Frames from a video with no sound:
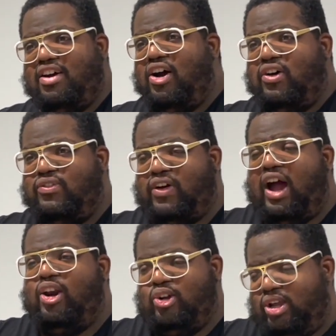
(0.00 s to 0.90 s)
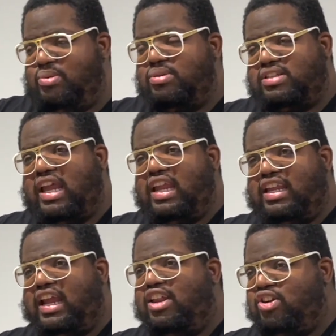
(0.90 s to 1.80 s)
of how long it will
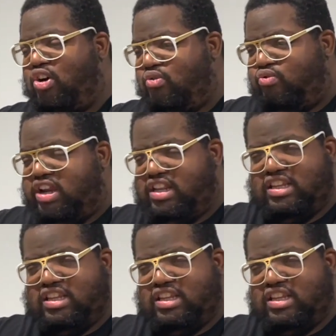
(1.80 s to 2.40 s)
take, and you got to read